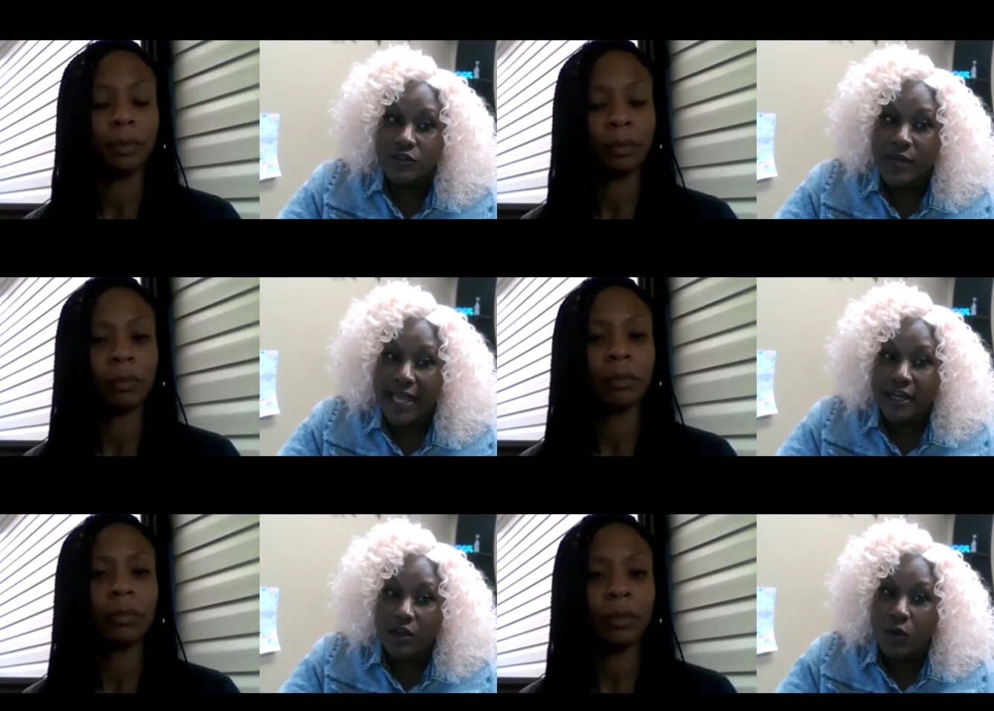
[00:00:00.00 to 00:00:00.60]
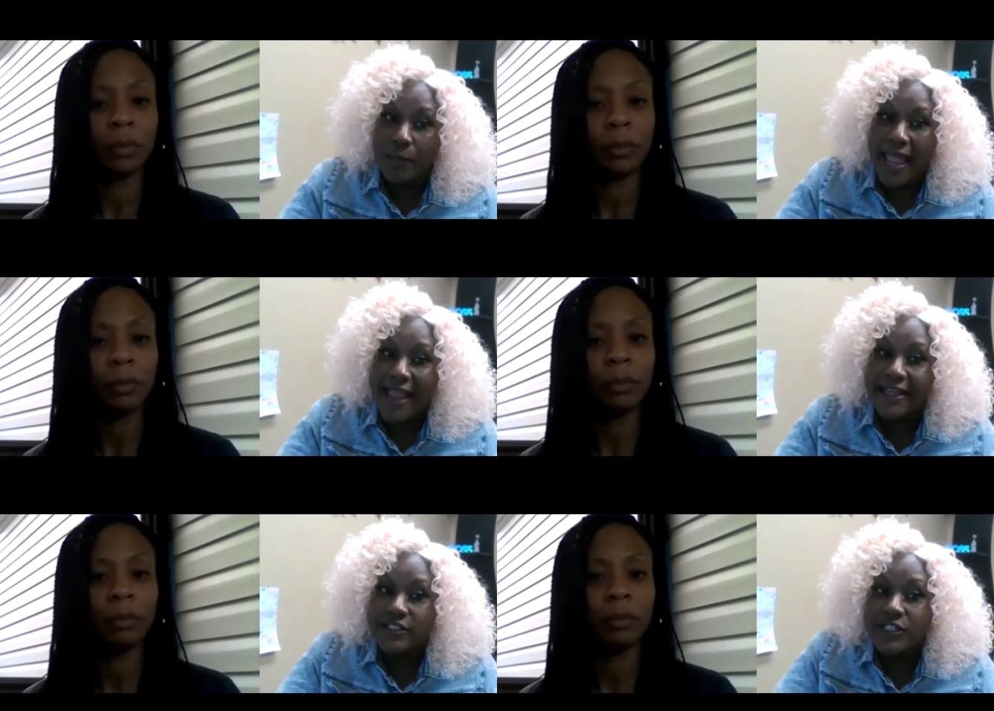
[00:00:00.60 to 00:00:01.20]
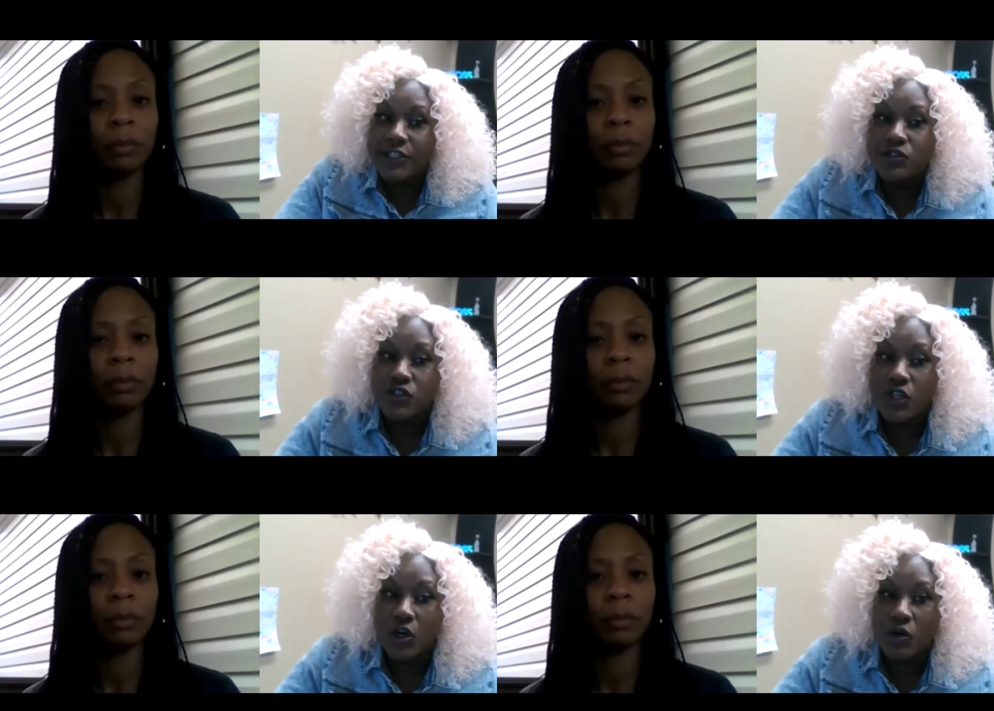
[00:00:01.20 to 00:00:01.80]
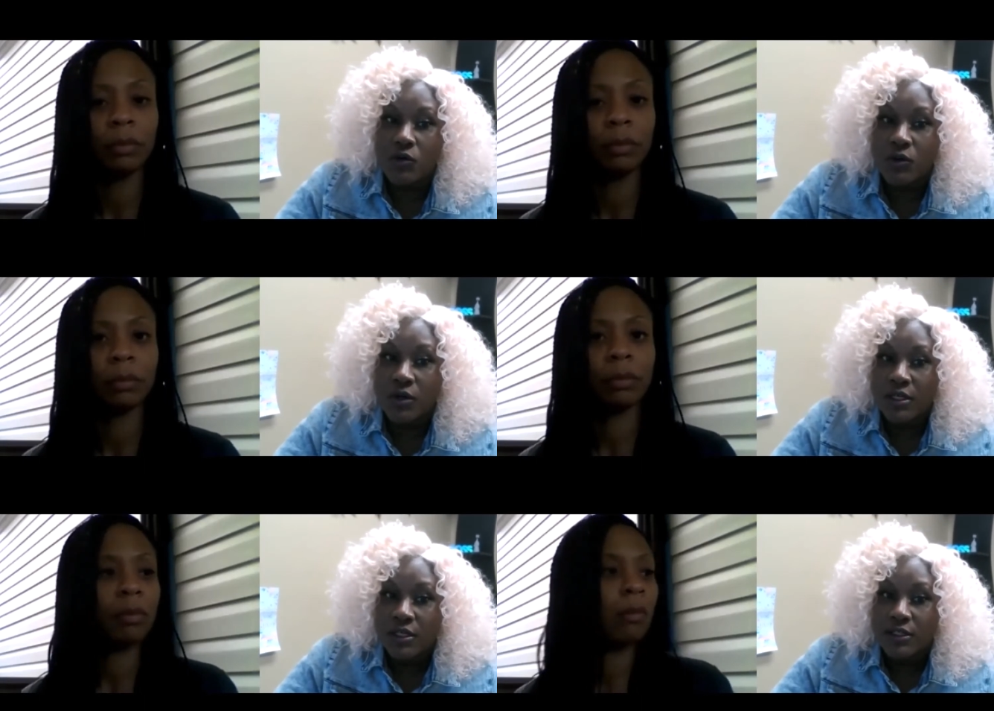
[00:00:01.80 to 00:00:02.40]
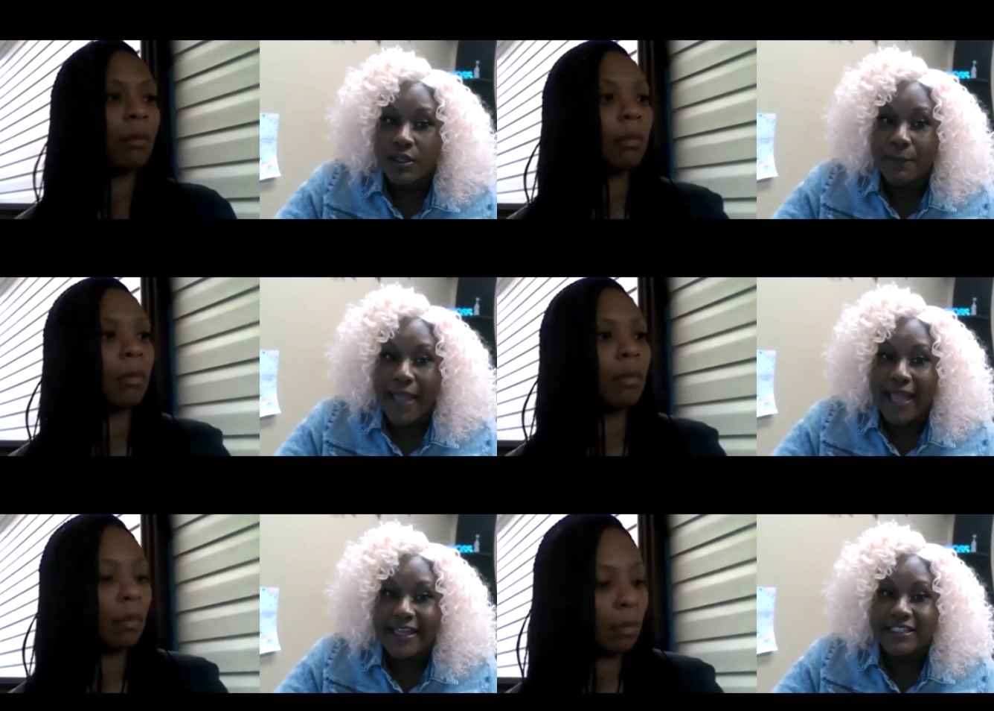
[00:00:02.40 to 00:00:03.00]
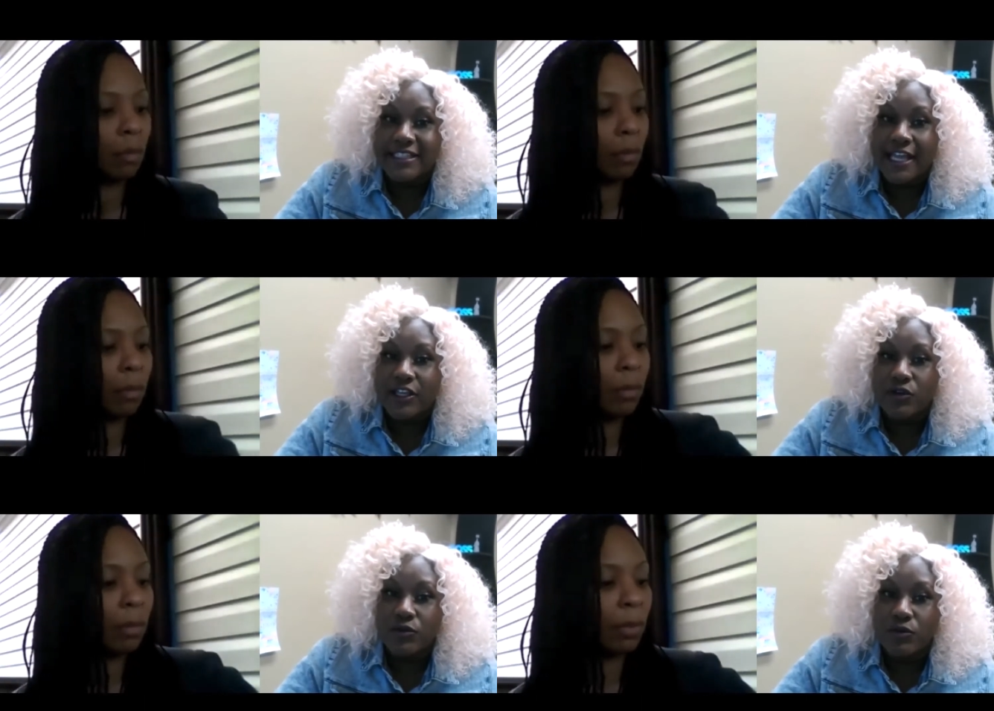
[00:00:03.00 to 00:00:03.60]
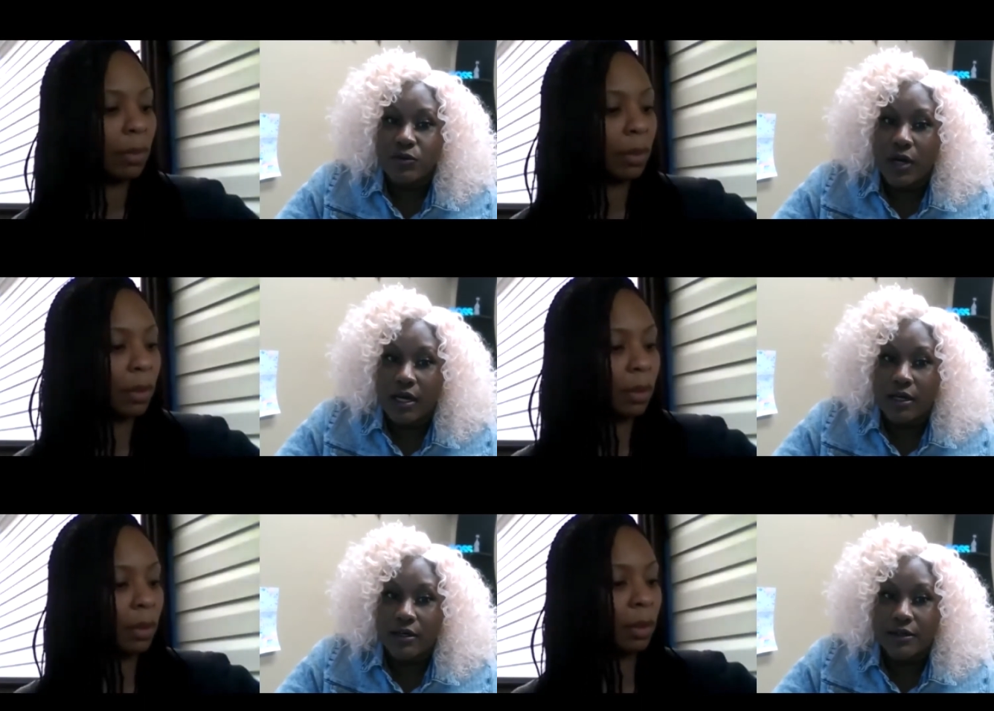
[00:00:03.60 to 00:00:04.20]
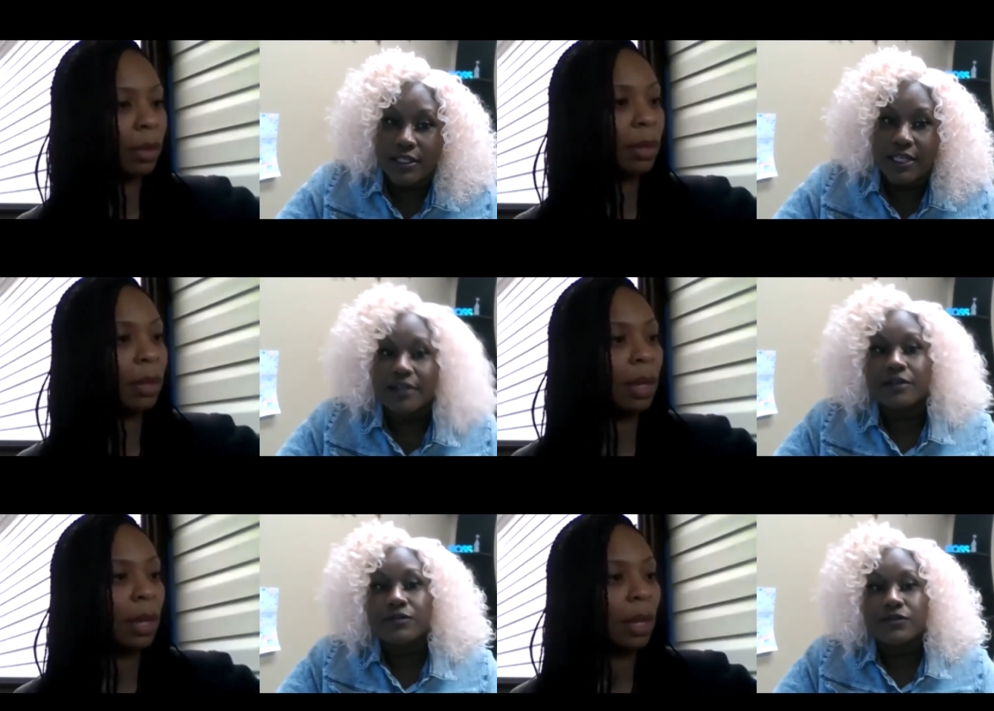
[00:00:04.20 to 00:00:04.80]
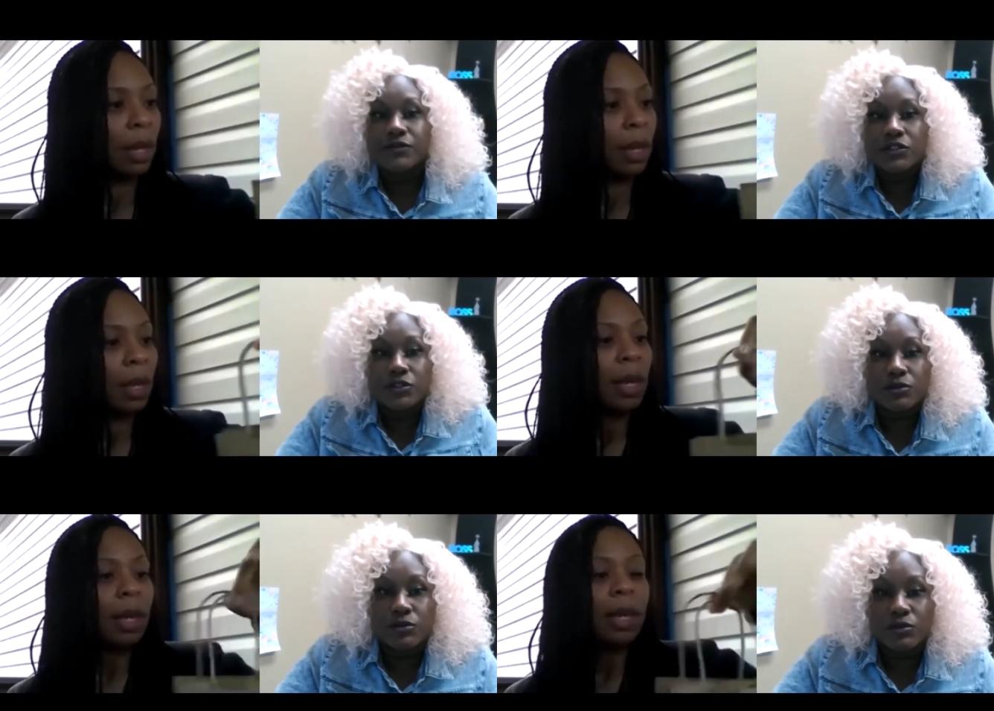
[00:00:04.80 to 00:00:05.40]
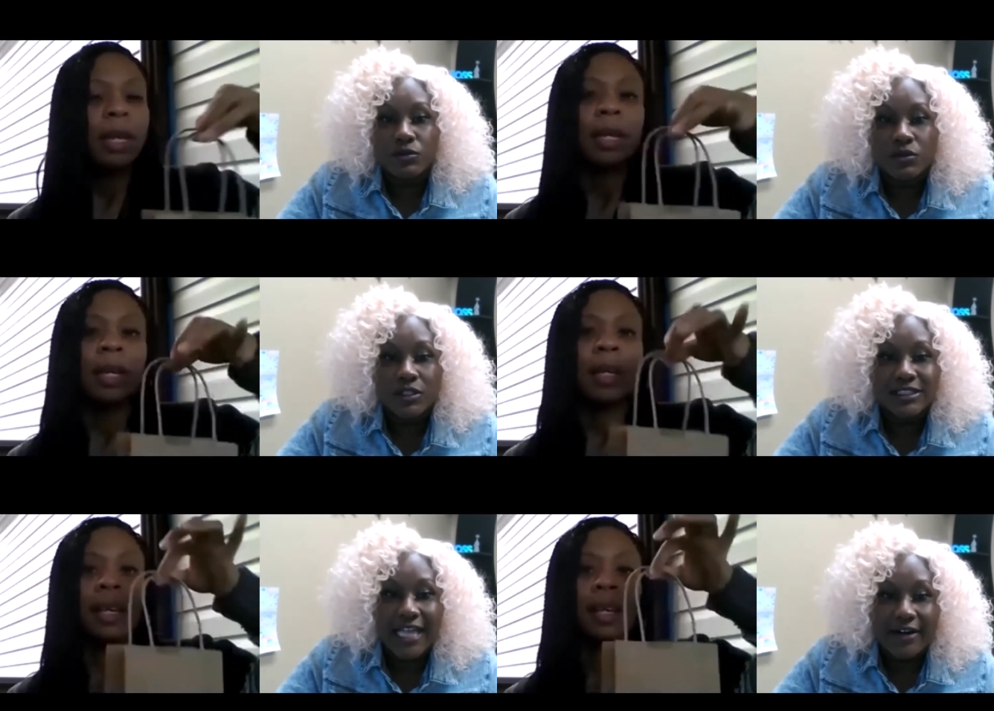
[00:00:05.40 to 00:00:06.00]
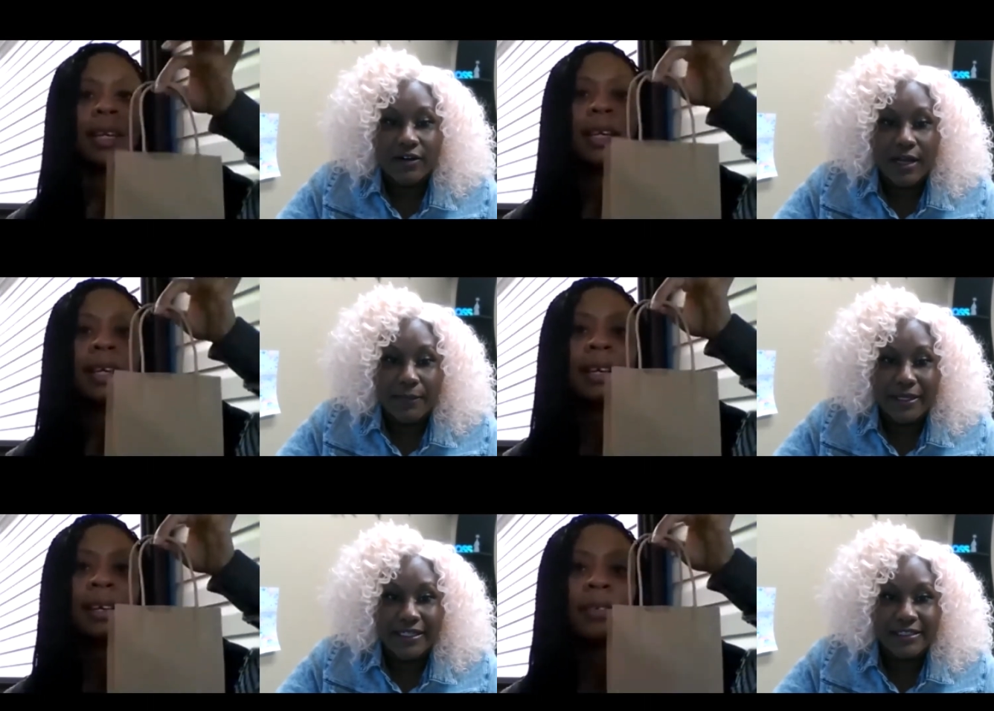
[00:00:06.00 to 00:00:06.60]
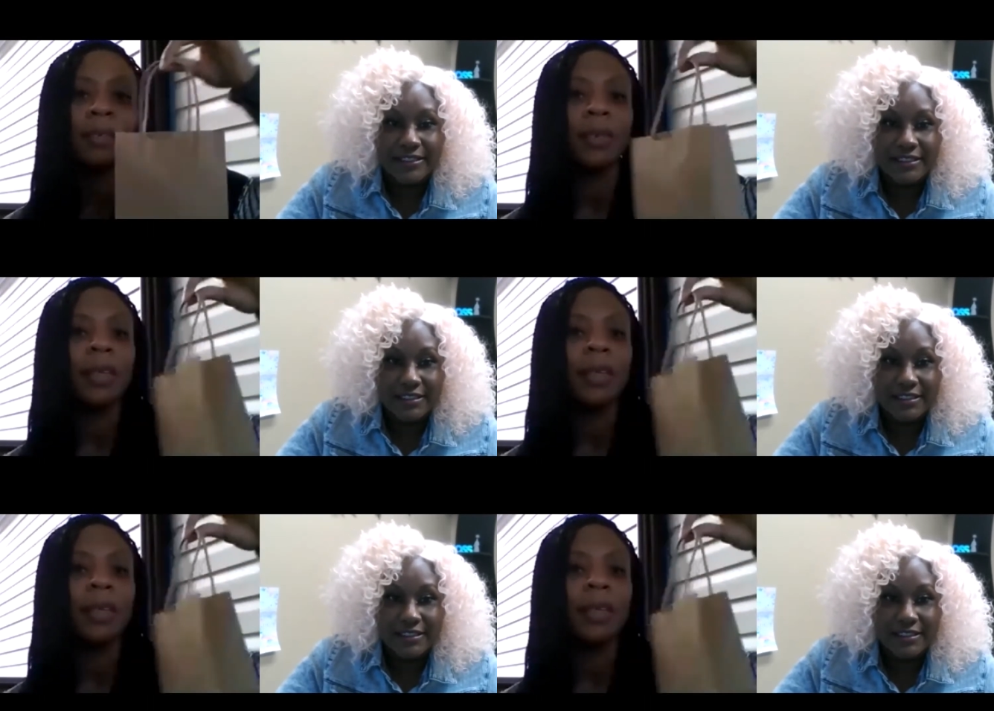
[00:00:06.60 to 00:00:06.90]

Speaker 1: you had a little package. Can you show the package that you uh, give to the title companies?